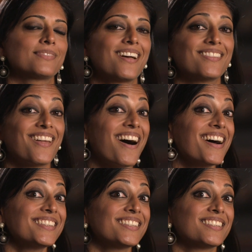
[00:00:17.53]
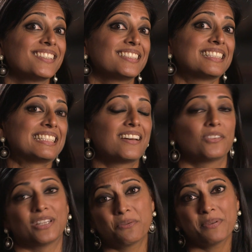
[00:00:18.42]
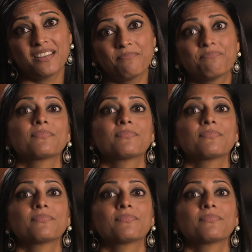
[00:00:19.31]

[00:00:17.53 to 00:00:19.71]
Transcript: A lot? A little bit?